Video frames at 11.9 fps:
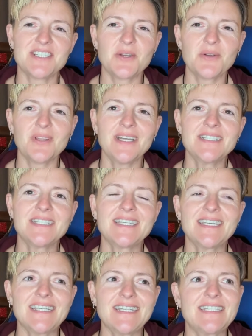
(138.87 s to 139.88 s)
so let's
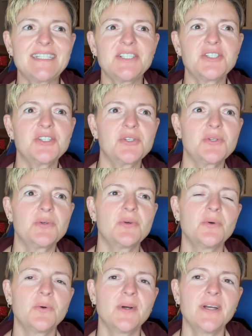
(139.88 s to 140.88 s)
get
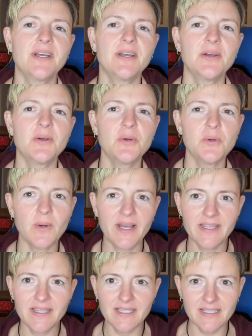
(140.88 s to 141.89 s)
into who
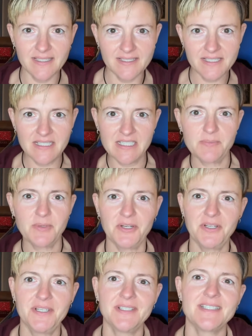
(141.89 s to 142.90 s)
I think this
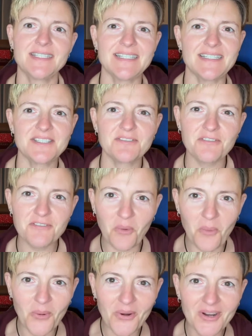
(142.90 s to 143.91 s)
experience is
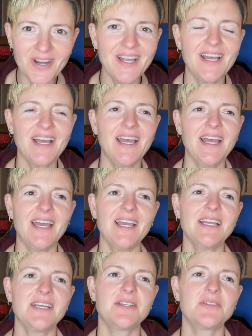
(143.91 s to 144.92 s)
for
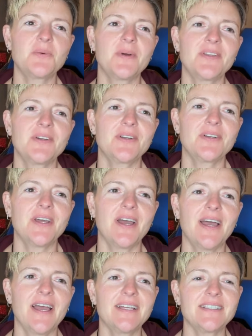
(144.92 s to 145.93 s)
and whether or
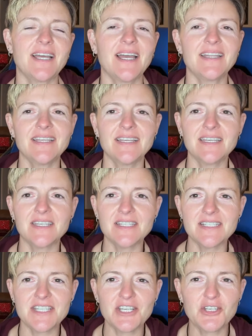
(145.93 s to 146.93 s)
not I think it
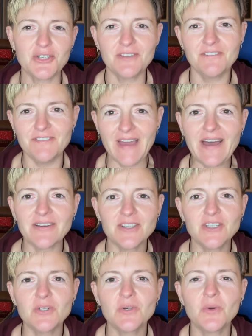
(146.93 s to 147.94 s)
is a good
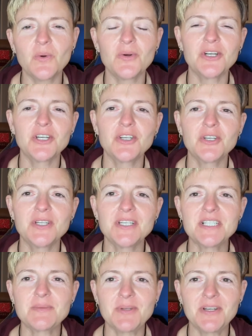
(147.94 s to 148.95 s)
value or a good
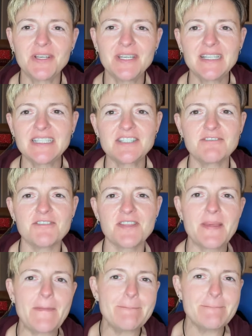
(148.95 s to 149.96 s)
experience for
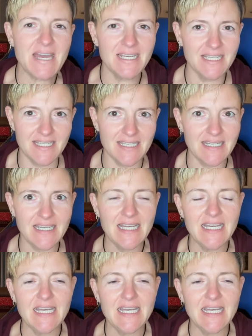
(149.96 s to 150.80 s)
the money.